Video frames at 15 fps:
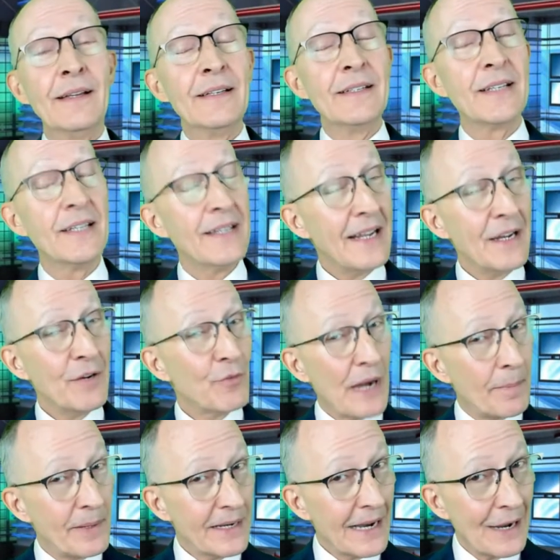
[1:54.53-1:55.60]
Today,
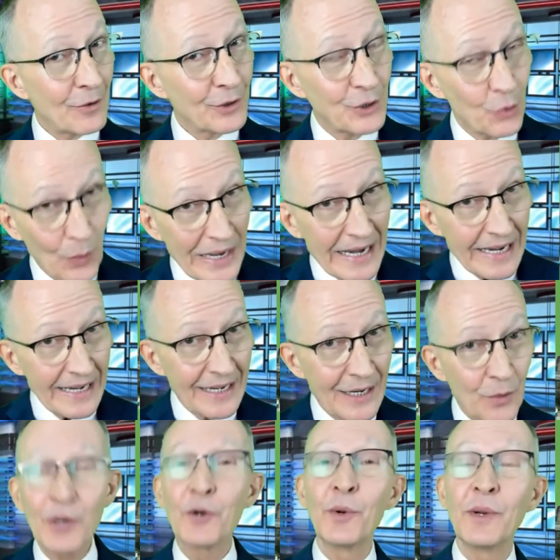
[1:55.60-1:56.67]
wrapping out the week,
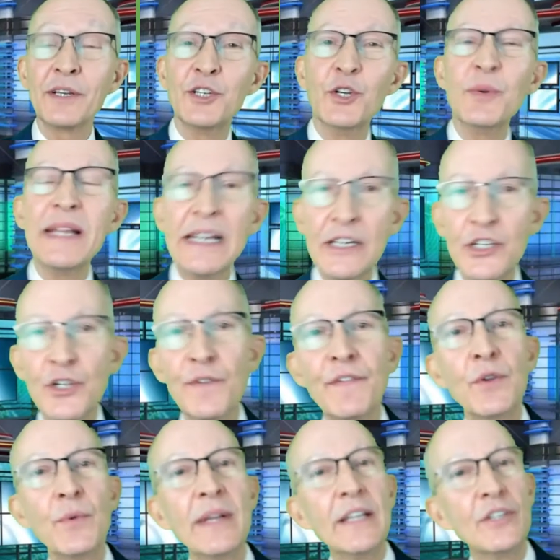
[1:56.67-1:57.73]
we're going to do
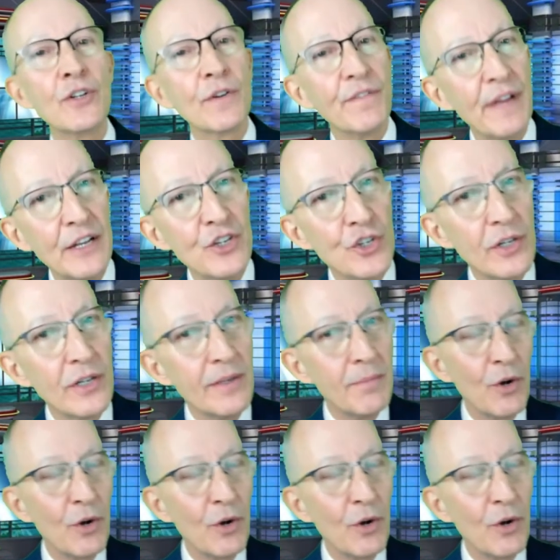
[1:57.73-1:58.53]
interview intervention.